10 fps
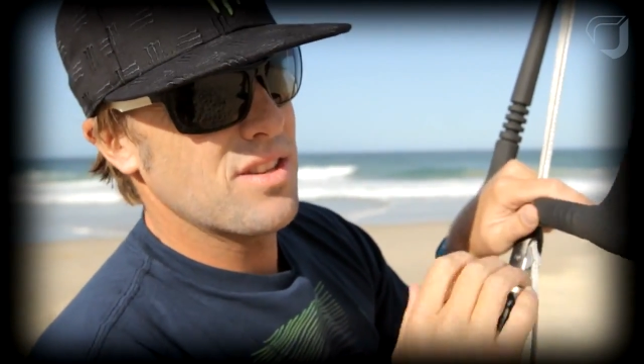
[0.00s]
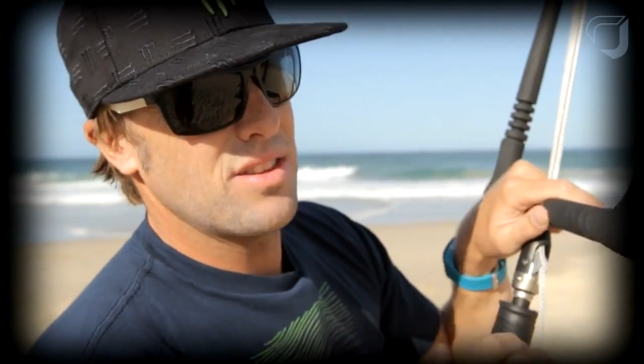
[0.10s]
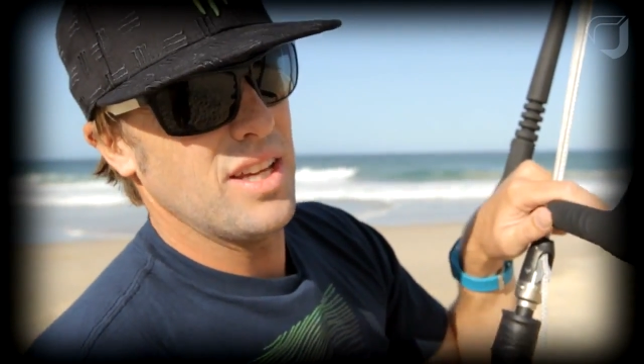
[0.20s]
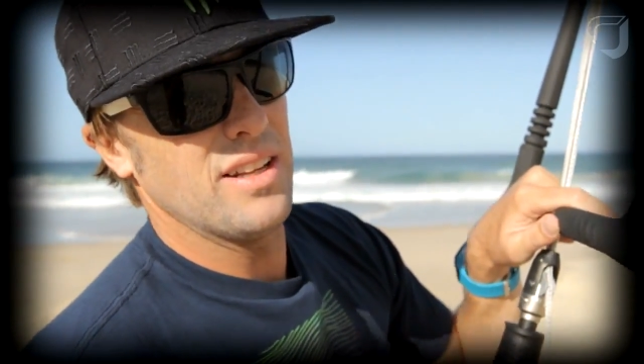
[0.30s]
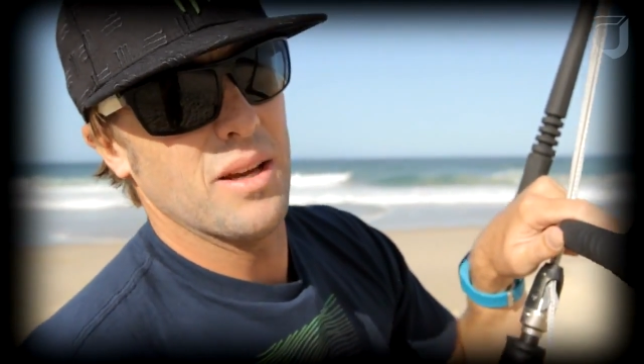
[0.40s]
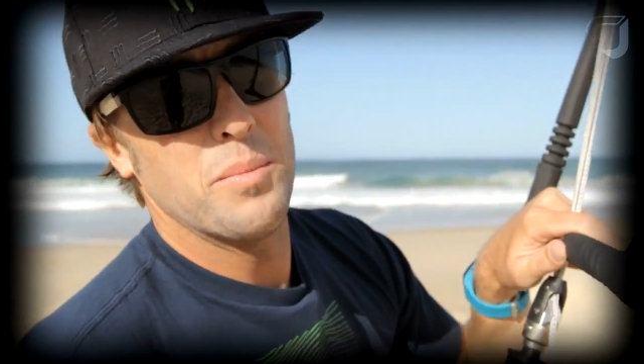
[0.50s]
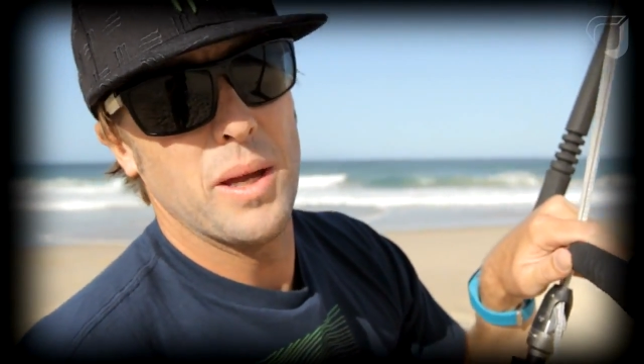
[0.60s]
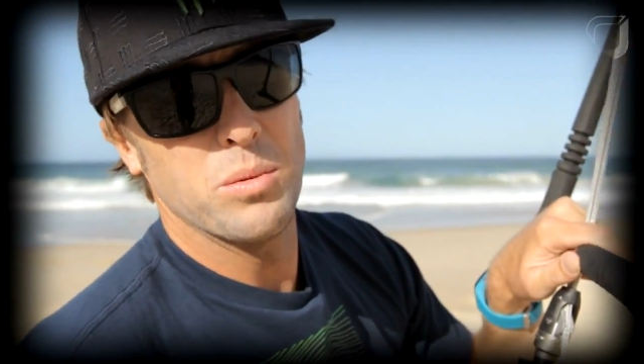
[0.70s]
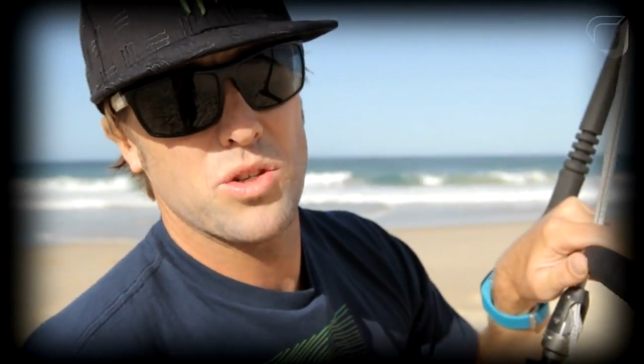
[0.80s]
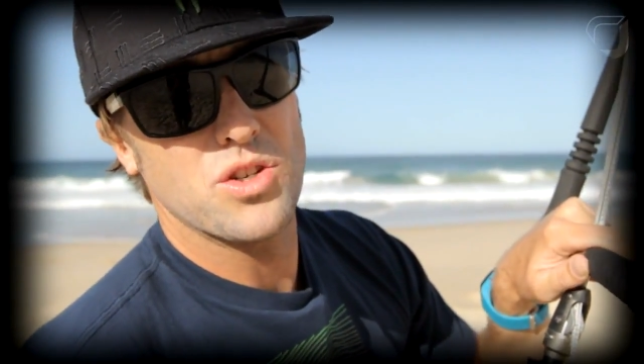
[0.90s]
the thing that
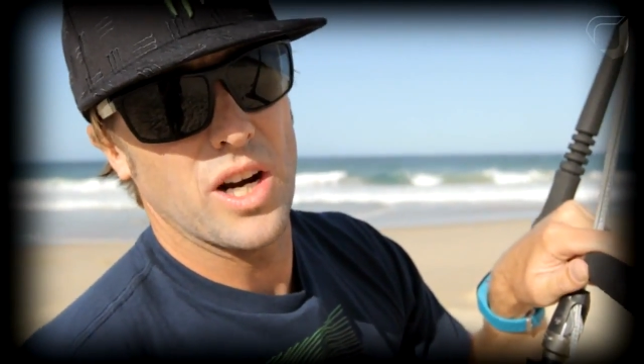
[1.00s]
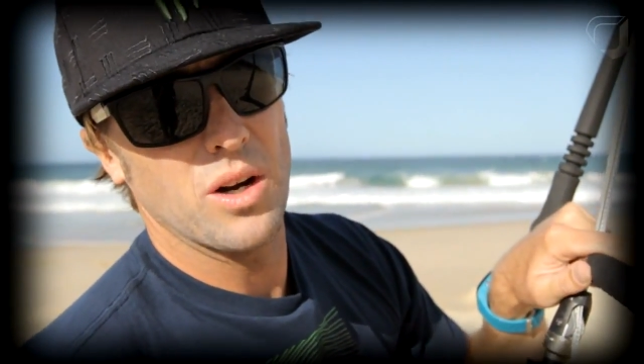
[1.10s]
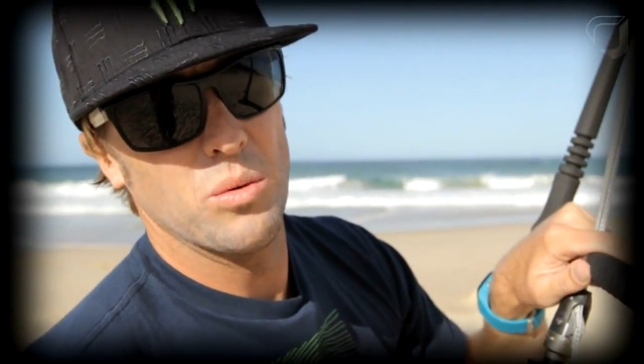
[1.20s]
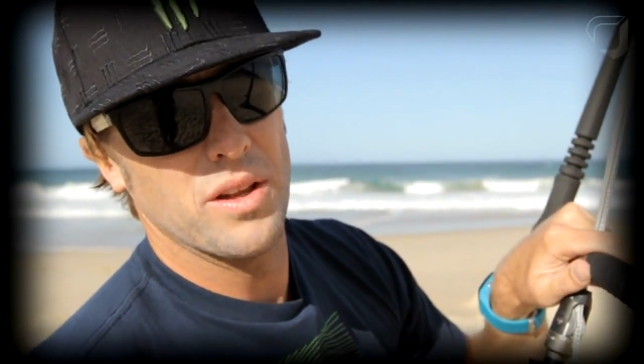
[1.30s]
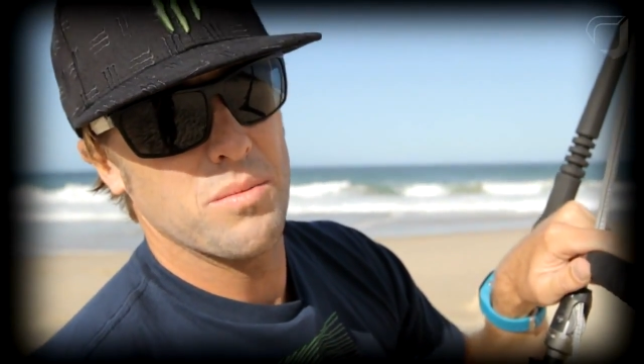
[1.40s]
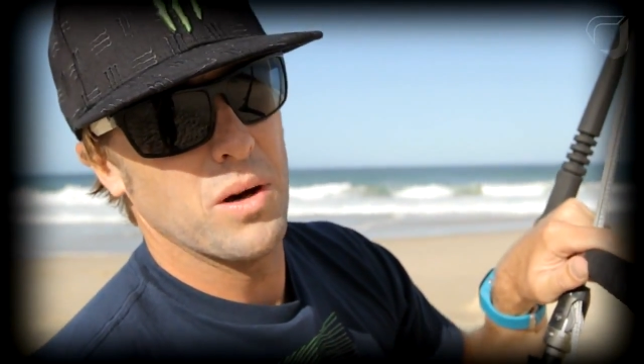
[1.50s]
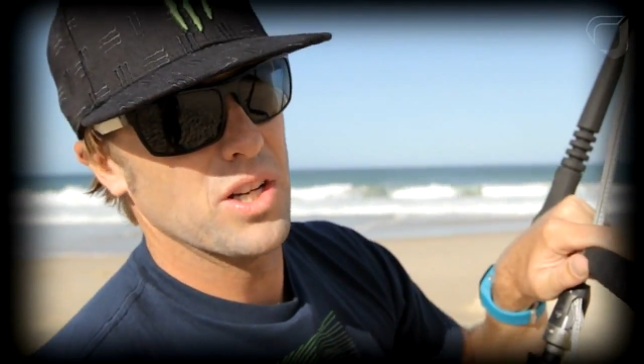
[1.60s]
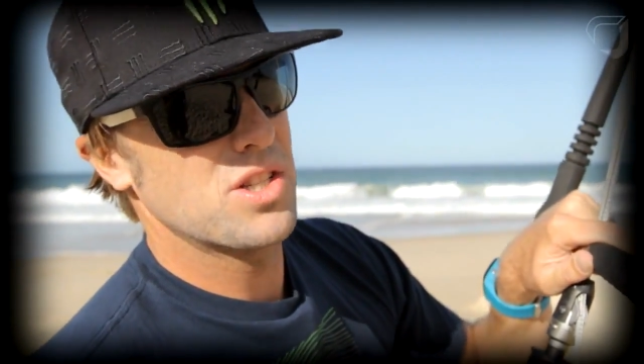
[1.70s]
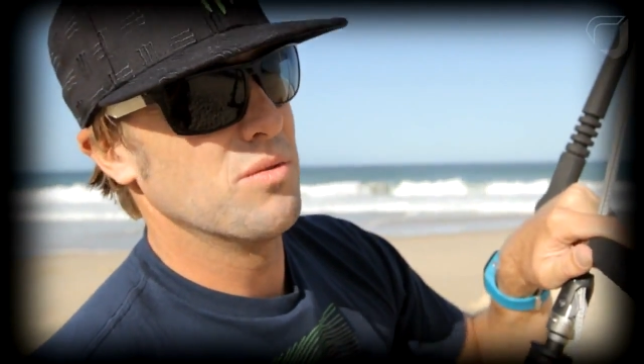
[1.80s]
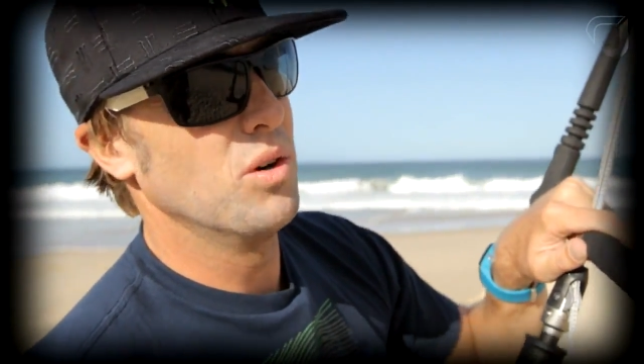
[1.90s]
people struggle with
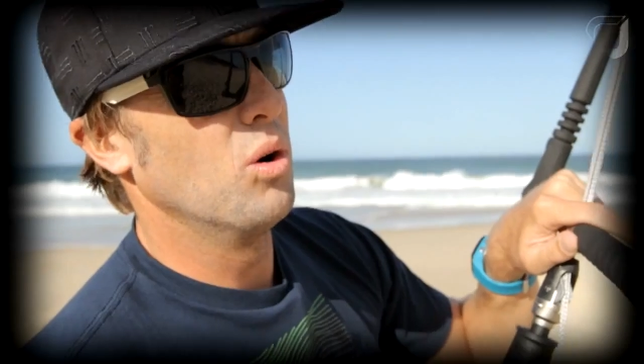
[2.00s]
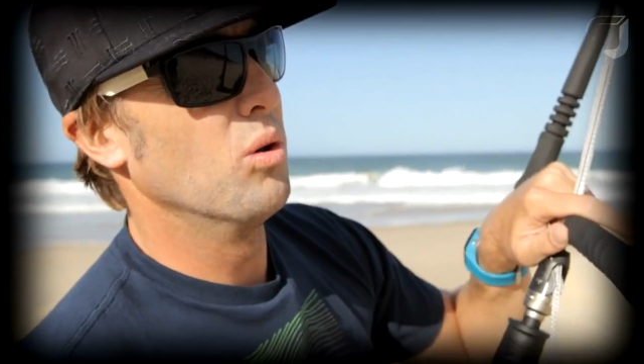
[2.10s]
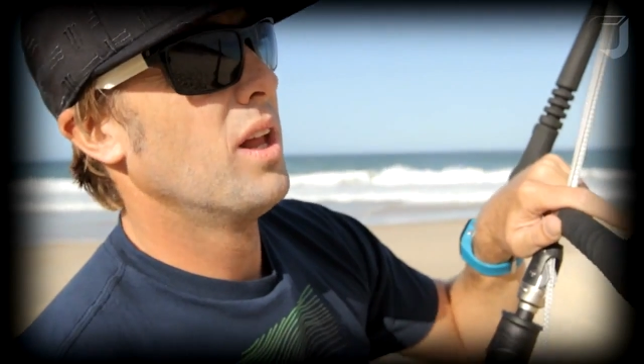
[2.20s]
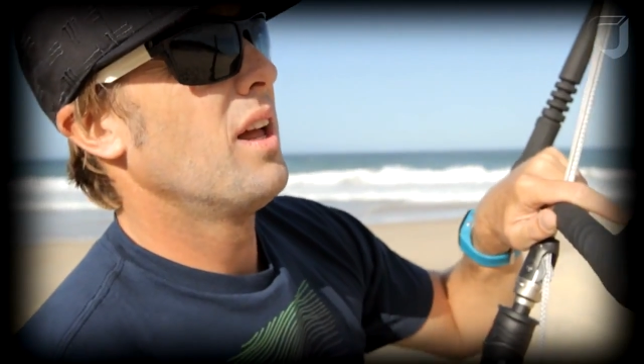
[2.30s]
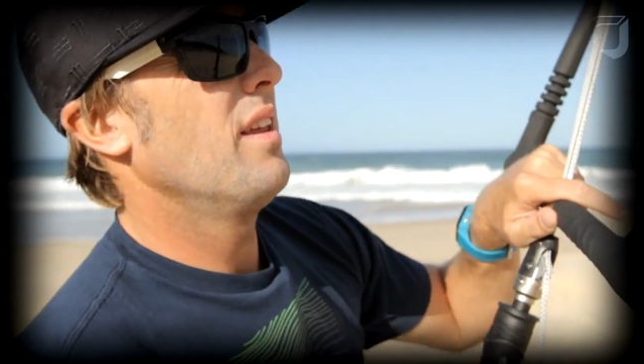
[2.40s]
most of all.